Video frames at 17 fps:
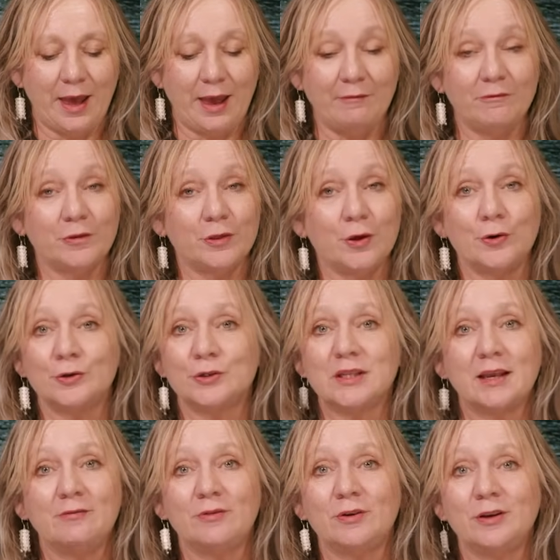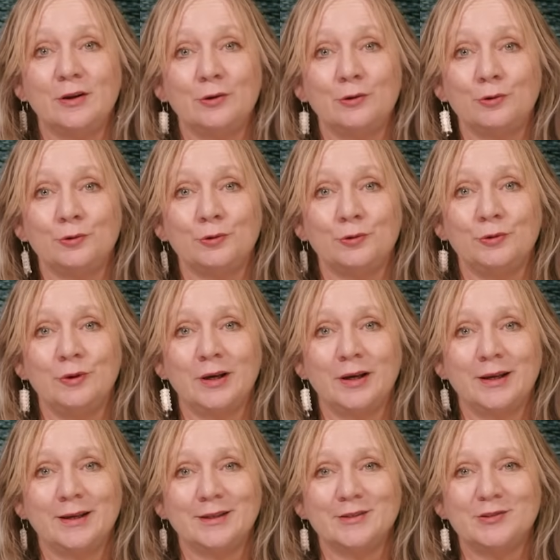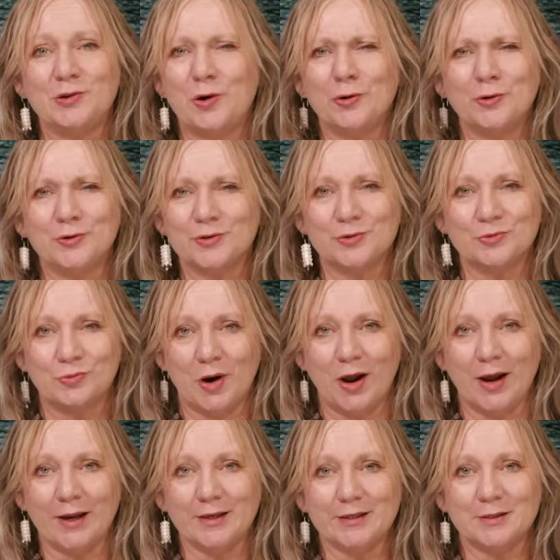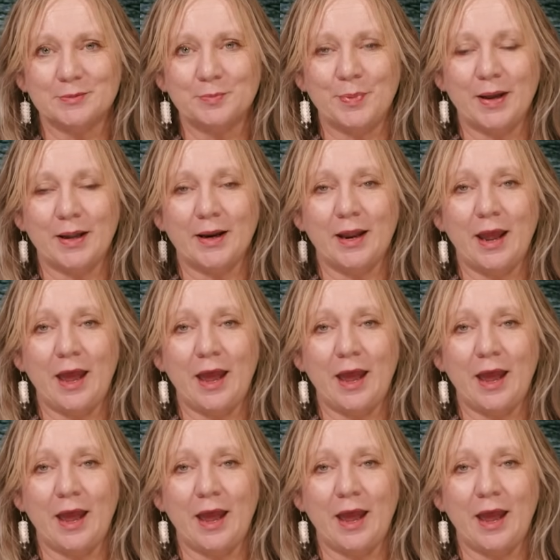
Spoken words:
and for those even who don't write but